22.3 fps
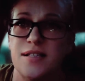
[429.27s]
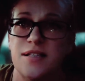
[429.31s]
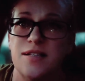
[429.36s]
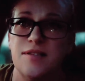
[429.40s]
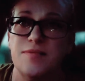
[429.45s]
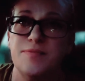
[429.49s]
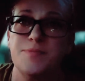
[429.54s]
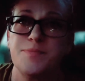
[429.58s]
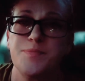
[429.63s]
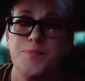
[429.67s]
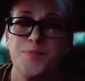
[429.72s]

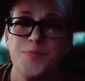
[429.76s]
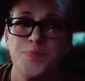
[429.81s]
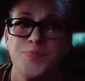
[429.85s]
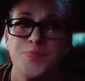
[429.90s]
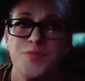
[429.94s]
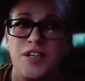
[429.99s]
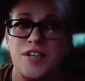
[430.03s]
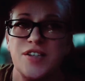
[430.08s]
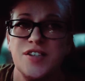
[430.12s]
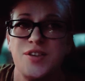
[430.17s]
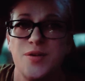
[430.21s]
And
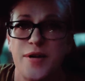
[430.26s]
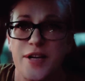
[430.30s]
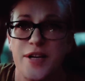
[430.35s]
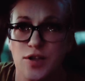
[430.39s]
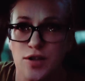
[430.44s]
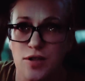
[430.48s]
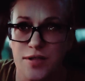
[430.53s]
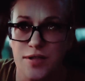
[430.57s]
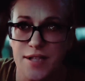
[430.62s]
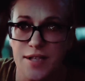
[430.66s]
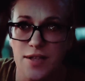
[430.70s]
so I
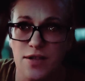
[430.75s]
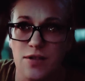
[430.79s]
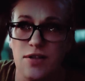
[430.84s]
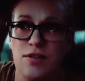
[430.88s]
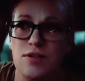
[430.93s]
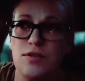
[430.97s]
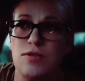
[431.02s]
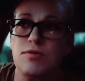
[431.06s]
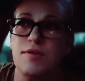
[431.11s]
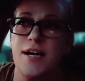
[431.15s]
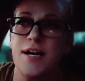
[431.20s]
did a
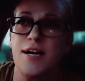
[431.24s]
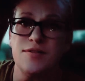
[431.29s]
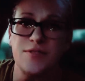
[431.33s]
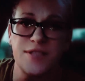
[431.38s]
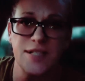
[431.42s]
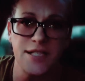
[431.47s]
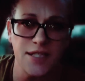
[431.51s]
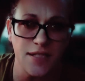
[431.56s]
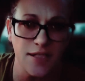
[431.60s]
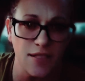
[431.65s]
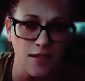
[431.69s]
little
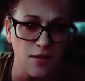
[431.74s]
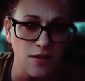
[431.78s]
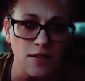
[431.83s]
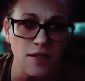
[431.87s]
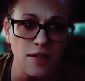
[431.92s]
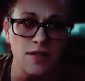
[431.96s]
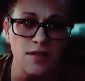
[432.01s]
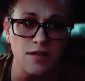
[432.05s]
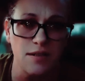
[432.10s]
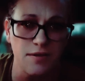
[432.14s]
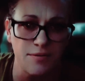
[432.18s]
grounding, did a
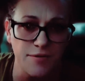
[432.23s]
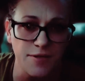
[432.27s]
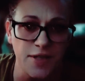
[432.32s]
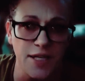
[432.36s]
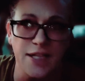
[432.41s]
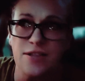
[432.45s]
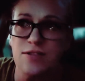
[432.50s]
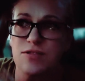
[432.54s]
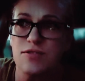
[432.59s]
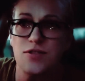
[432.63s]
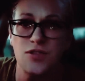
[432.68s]
little of like,